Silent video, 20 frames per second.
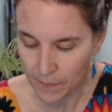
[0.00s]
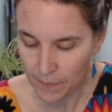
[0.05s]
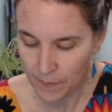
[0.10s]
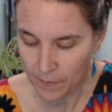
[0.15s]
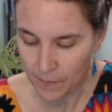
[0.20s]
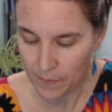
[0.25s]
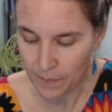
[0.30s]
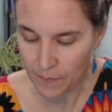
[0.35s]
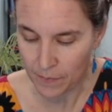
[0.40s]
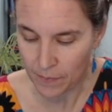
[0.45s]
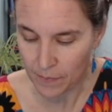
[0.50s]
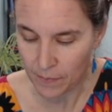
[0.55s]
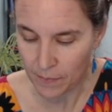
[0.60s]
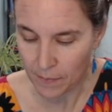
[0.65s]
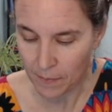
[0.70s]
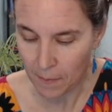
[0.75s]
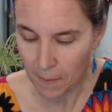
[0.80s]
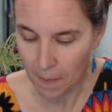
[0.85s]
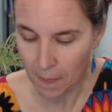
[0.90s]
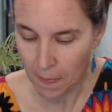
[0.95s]

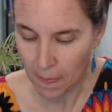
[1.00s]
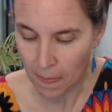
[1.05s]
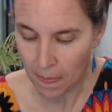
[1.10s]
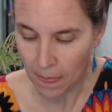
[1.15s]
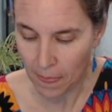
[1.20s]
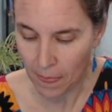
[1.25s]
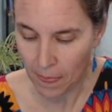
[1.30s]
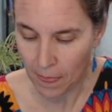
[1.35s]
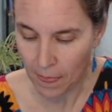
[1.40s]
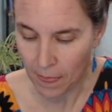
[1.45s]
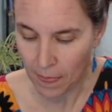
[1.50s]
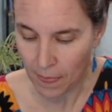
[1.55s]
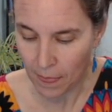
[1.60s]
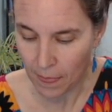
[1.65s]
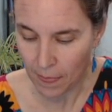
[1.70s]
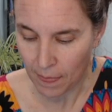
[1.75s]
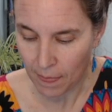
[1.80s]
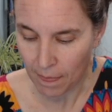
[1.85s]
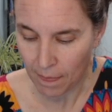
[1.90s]
(silence)